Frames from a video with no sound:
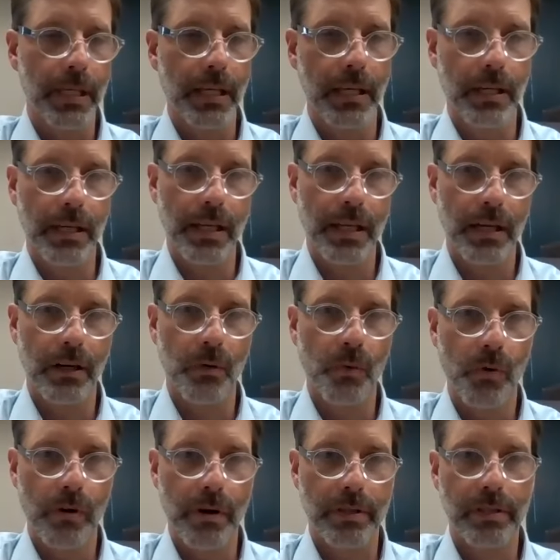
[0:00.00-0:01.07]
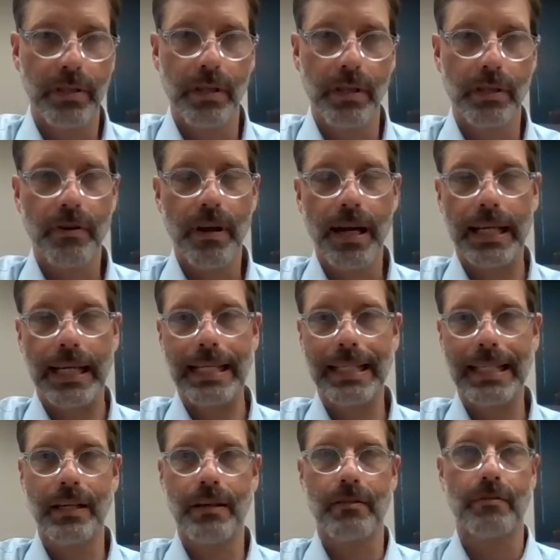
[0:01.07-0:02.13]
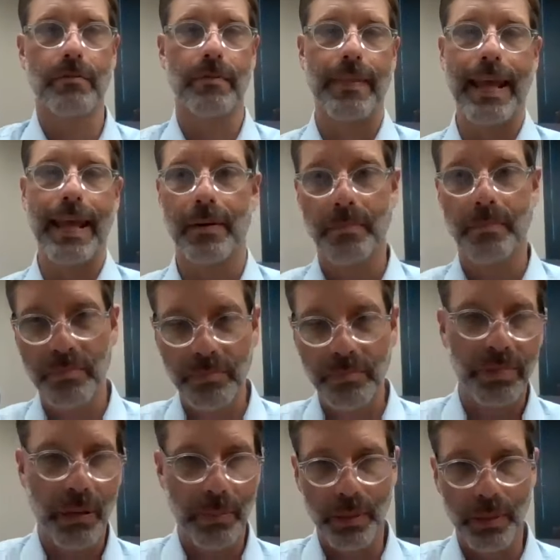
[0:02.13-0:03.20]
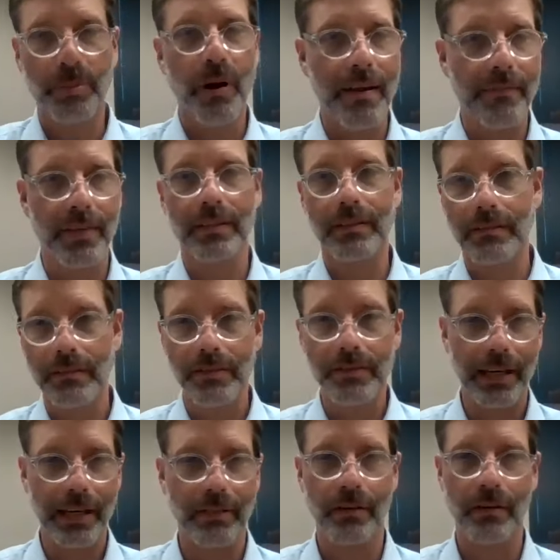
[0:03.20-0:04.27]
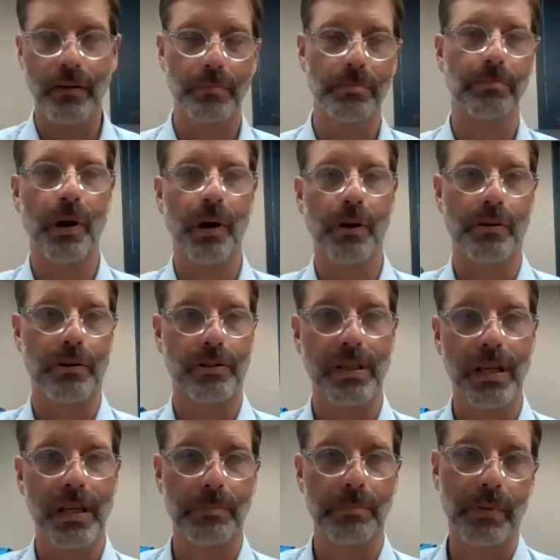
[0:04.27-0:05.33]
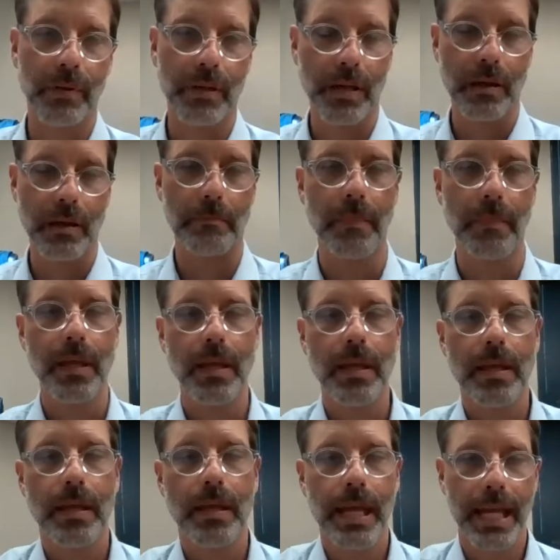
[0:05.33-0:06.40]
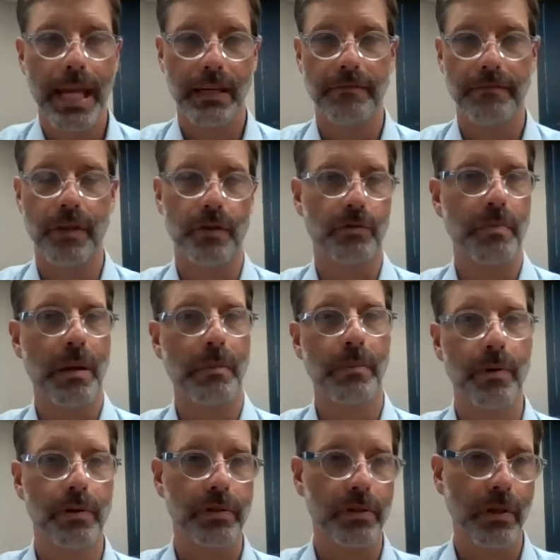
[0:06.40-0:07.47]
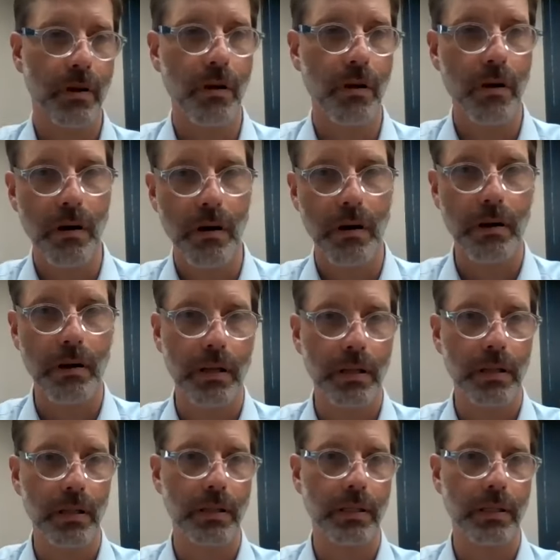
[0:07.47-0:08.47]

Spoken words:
In order to try to continue that public-private sector partnership, eight of those members are